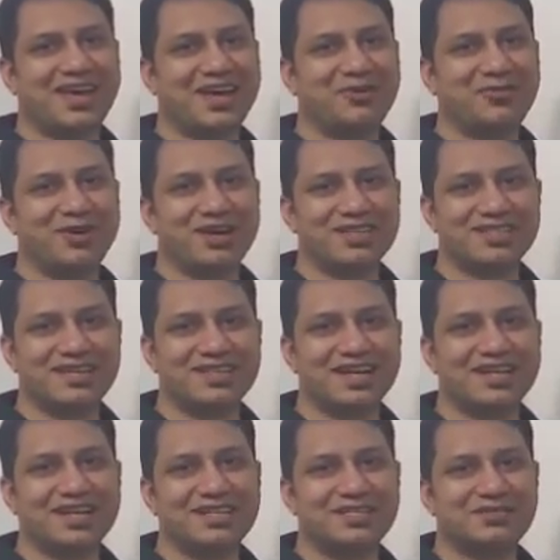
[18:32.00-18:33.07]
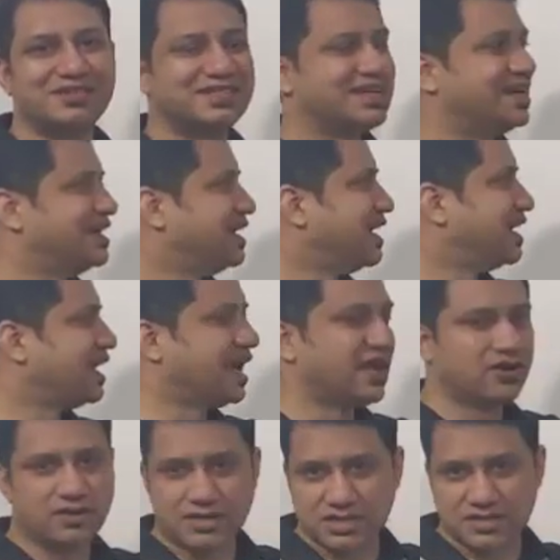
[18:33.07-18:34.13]
What is it that customers in India
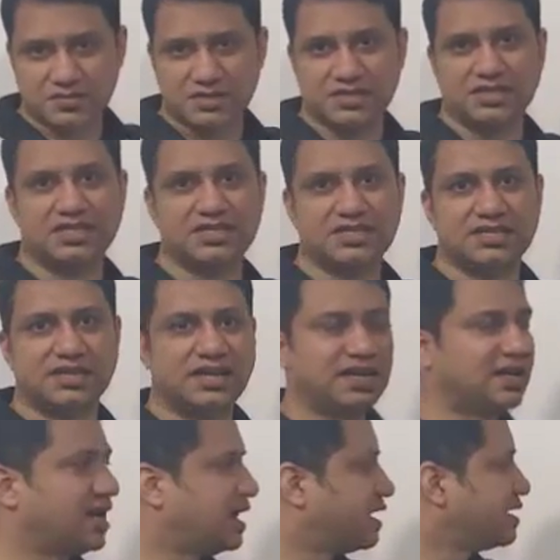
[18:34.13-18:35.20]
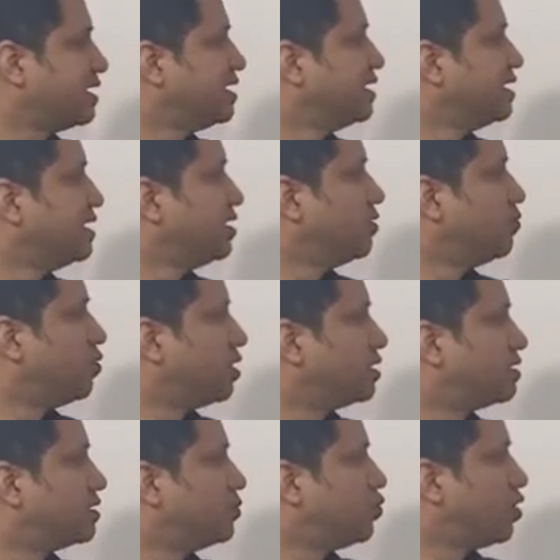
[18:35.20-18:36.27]
like, or customers in this city like?
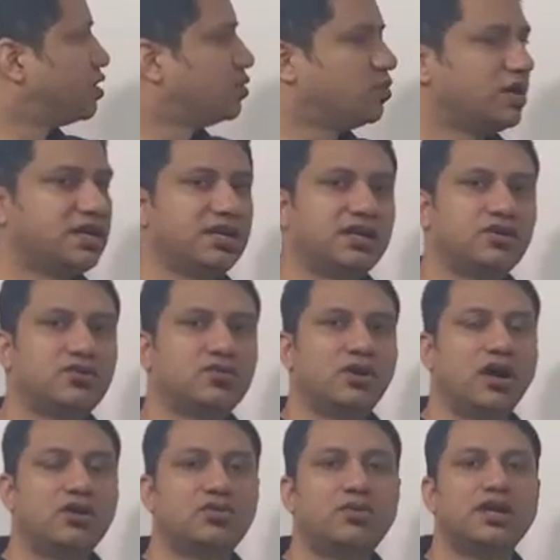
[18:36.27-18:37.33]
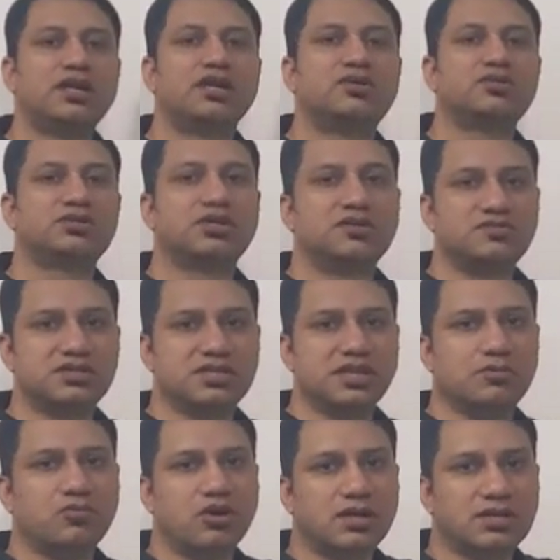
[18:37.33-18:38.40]
What do I need to, how do I need to service
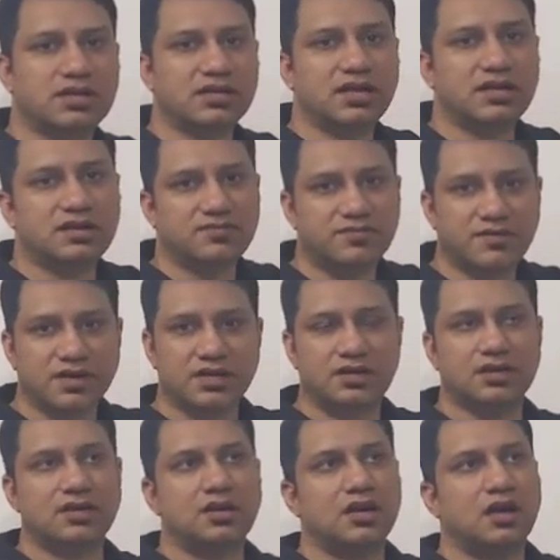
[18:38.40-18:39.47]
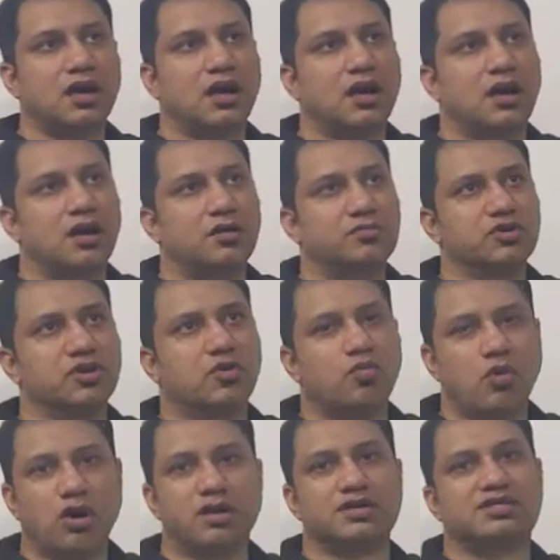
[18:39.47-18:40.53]
them? What are their different
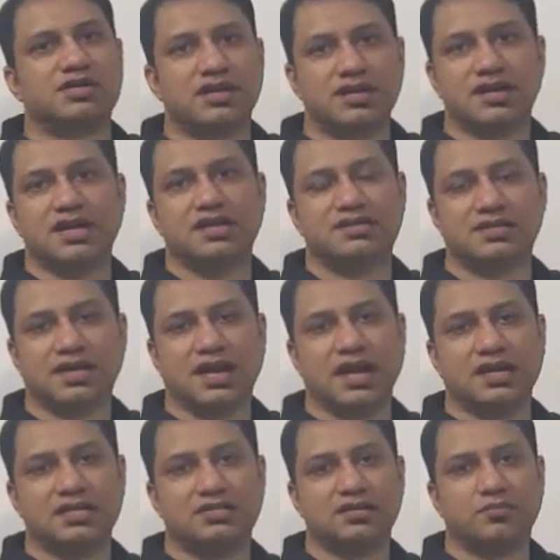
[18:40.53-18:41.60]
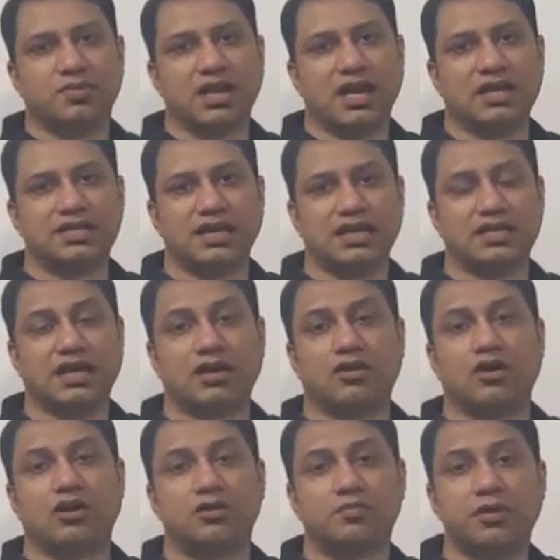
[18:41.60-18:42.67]
wants and needs that I can supply that
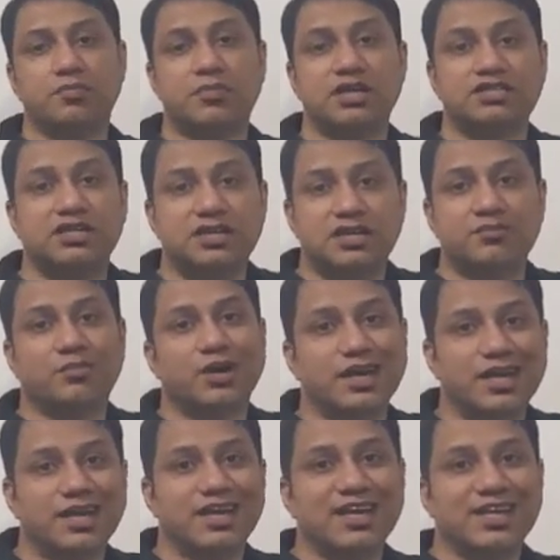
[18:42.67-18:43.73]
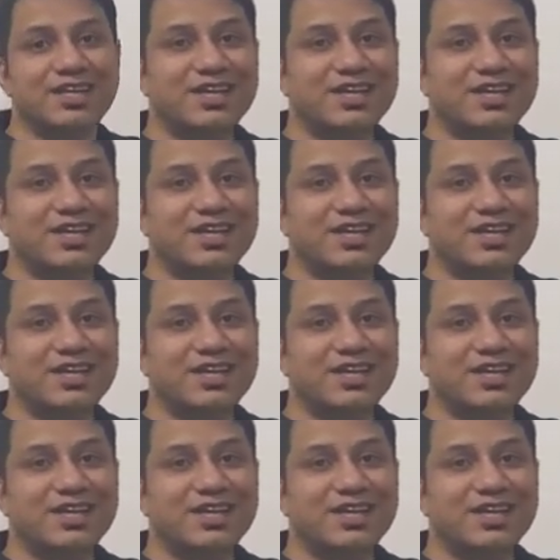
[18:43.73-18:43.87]
cannot be measured in money?